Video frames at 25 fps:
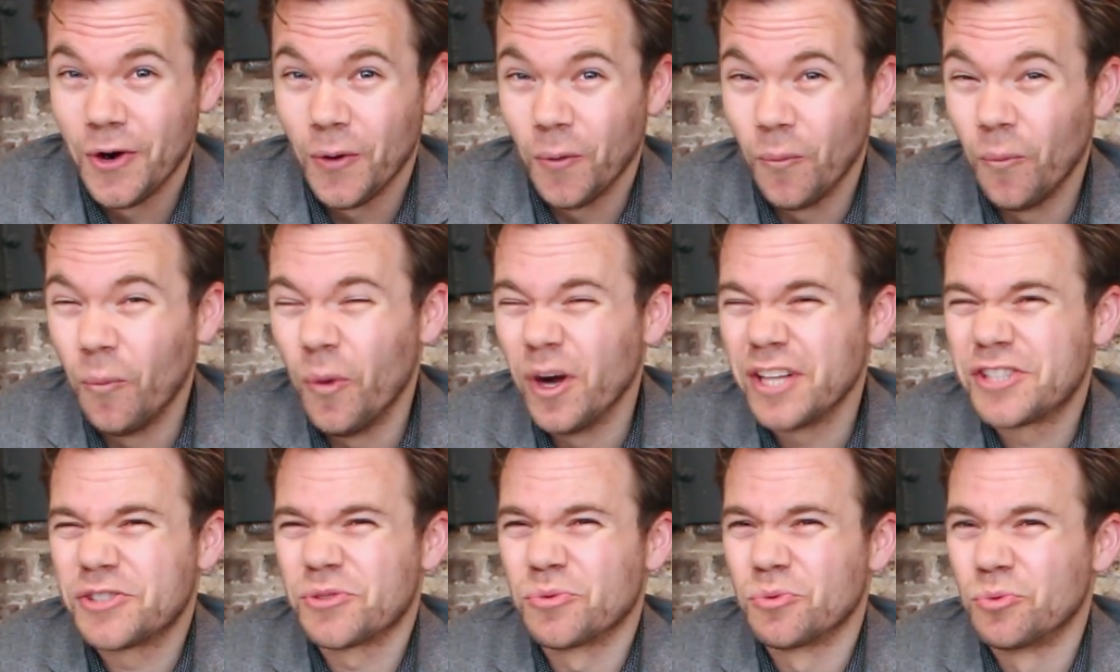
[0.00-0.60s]

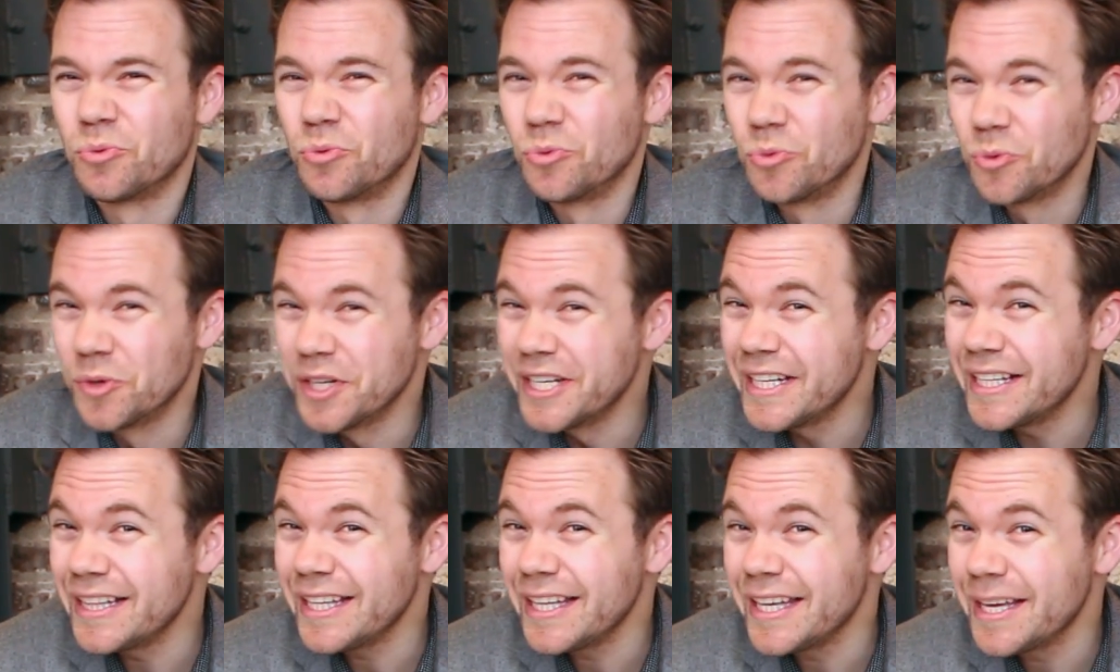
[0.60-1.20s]
What's
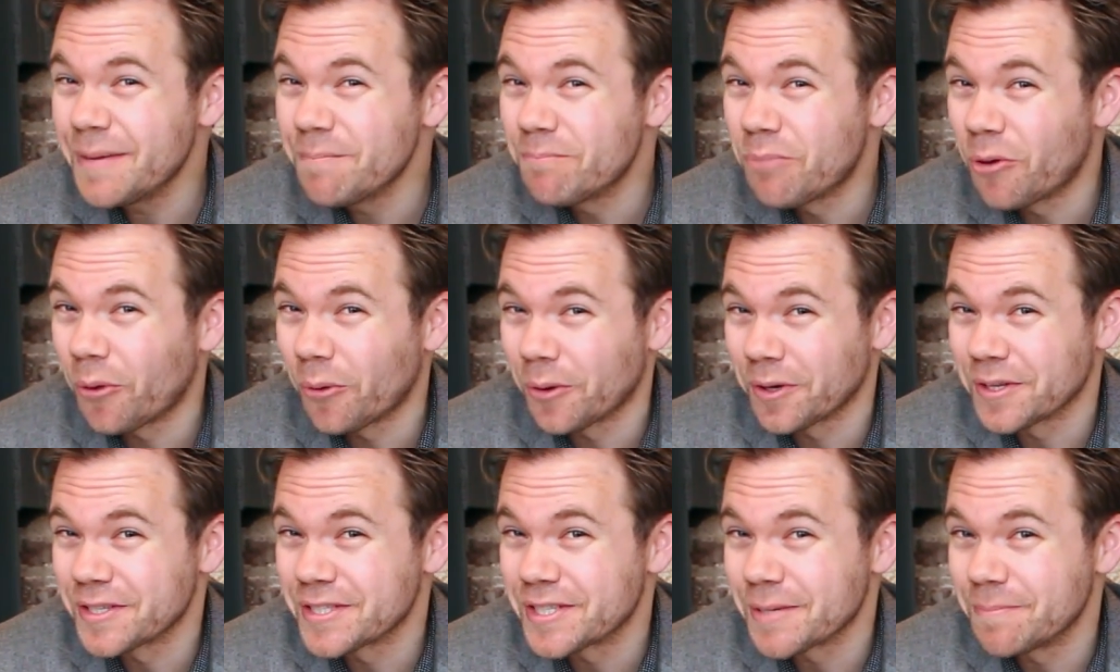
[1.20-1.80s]
really
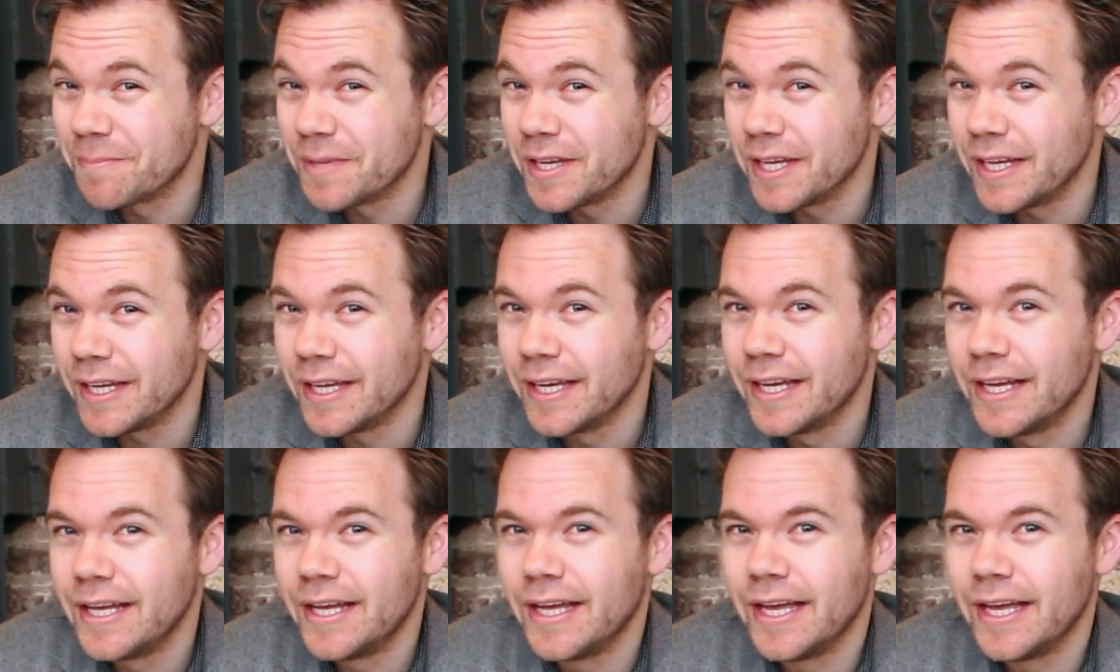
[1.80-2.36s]
important to me